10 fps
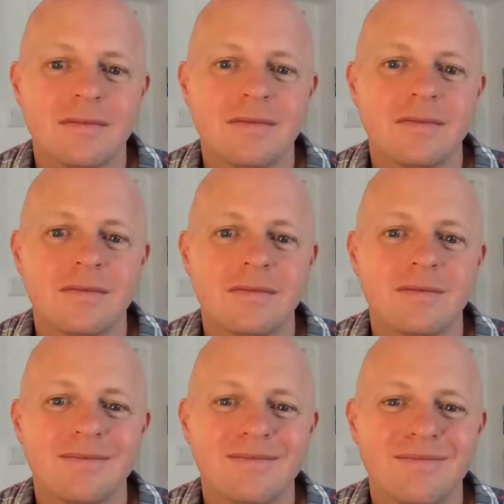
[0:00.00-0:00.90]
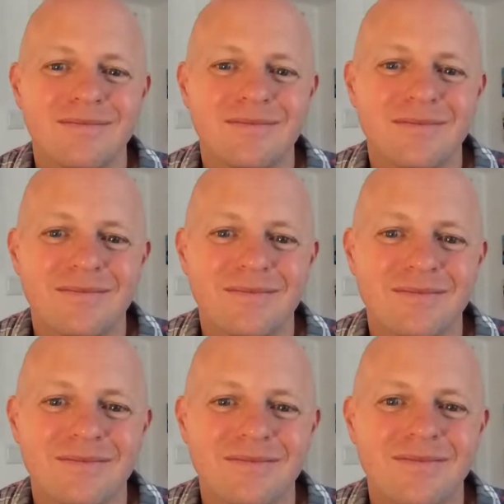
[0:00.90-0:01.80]

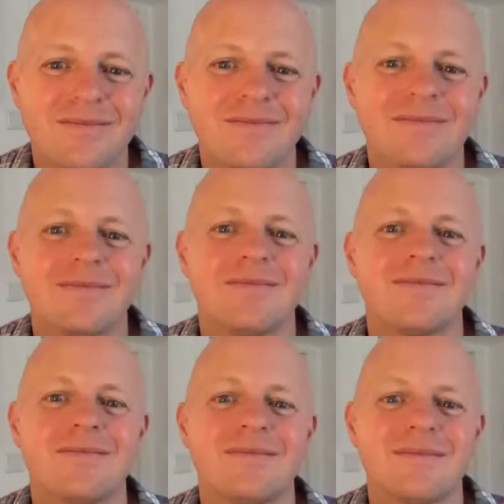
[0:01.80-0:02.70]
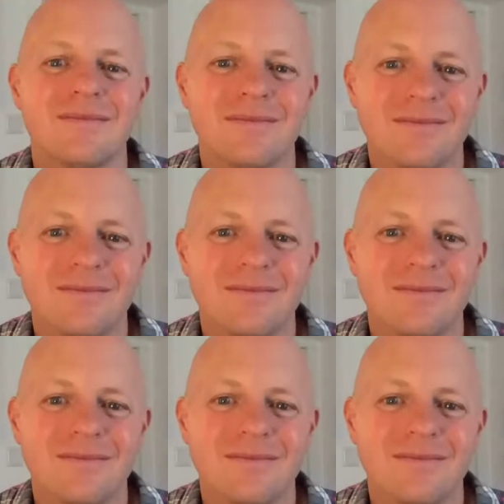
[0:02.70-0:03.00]
No words are spoken by the person on screen.